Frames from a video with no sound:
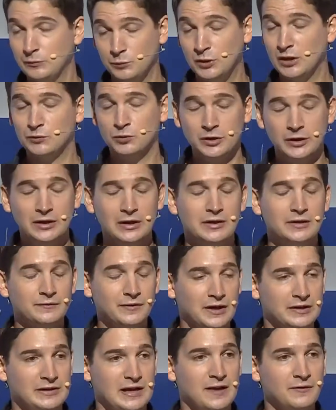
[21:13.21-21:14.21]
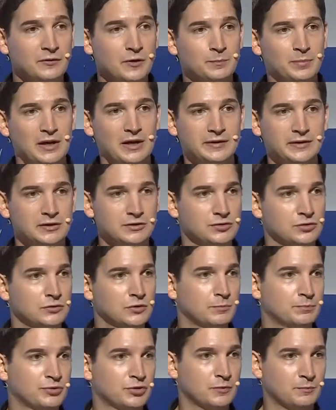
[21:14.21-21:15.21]
really invite everybody to
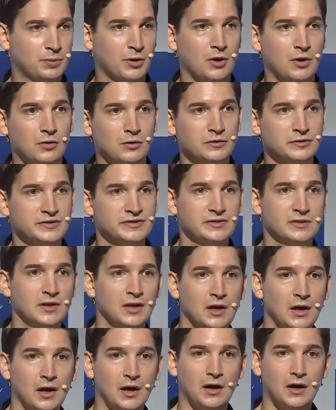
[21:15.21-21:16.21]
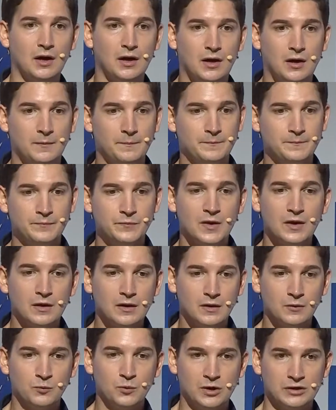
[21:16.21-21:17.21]
propose
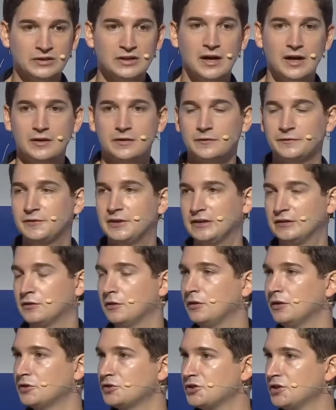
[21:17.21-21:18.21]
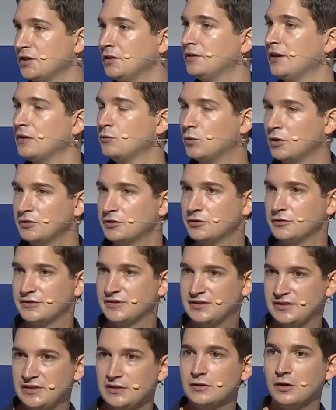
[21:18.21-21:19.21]
what kind of technology they want to
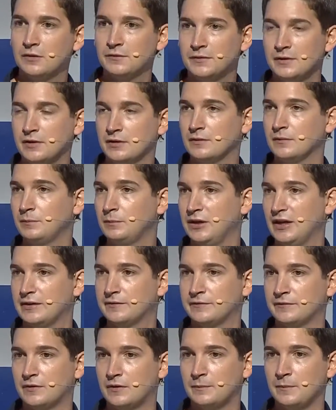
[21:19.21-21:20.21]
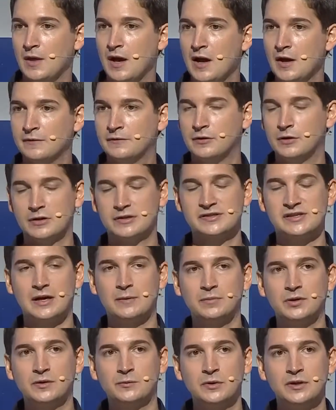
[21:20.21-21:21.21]
see on the platform. For
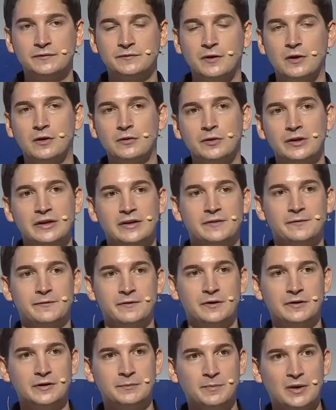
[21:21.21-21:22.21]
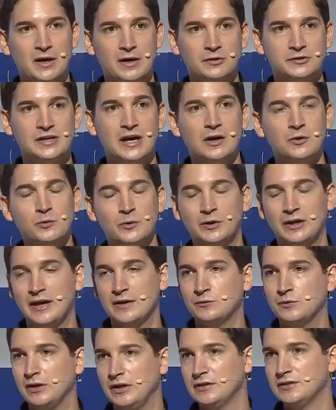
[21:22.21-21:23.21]
example, we have already thought about how can
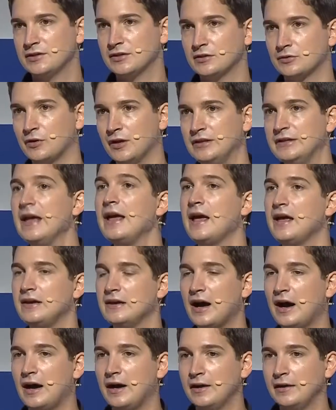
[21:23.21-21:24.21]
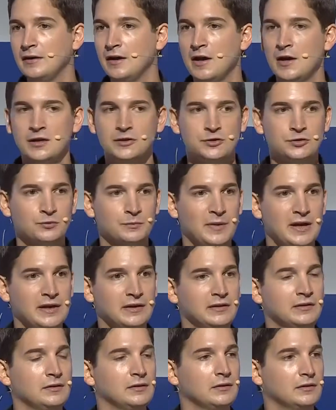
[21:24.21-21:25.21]
we integrate AI to
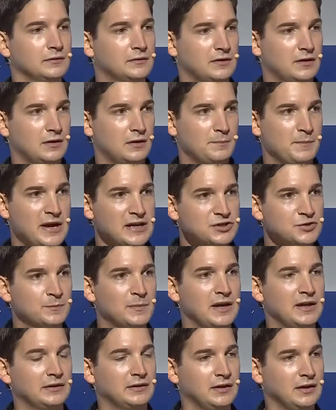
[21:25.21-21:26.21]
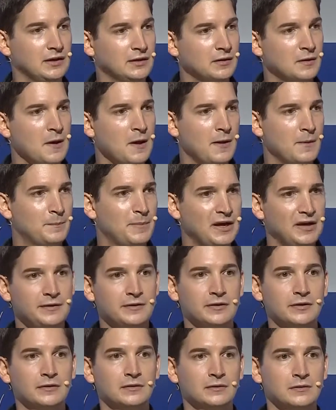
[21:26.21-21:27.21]
make the matchmaking better.